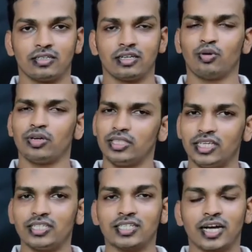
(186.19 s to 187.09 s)
Now in
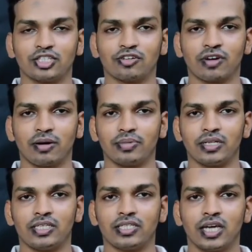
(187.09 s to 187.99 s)
these kinds of
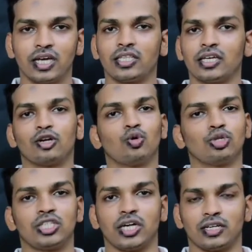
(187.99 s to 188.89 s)
companies, there are no
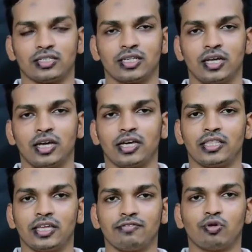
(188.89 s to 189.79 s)
shares and
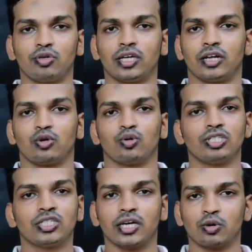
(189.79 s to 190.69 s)
therefore there are no
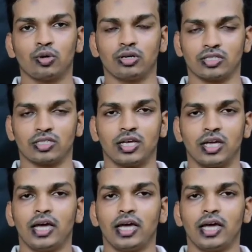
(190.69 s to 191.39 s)
shareholders.